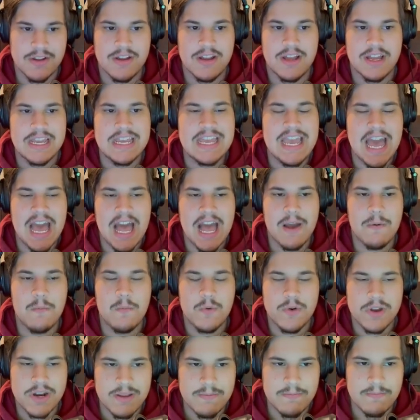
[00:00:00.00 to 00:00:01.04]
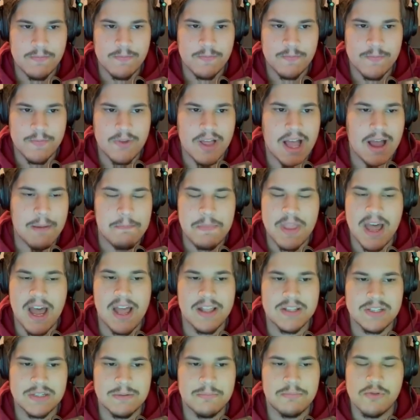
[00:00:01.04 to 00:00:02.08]
yeah, I'm
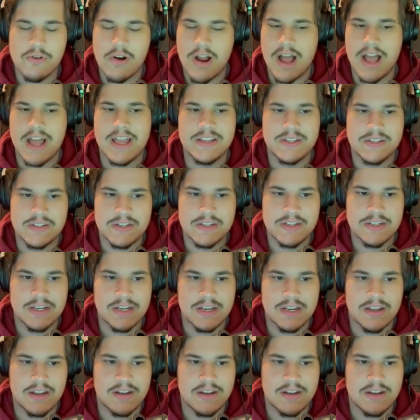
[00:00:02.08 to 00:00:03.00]
not surprised